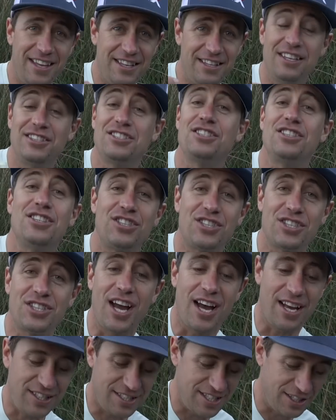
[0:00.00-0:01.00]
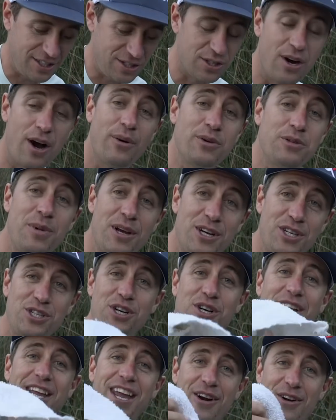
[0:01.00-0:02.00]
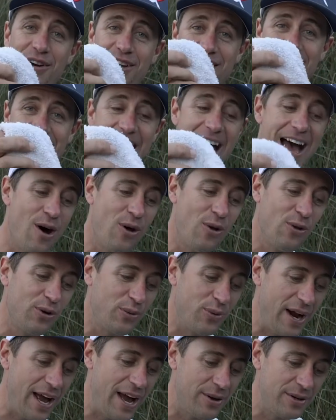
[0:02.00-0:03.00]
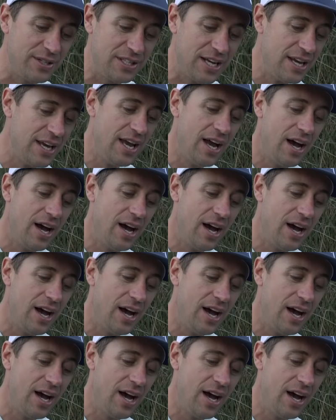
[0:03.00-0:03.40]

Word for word: it's disgusting. So I always make sure to carry a towel around.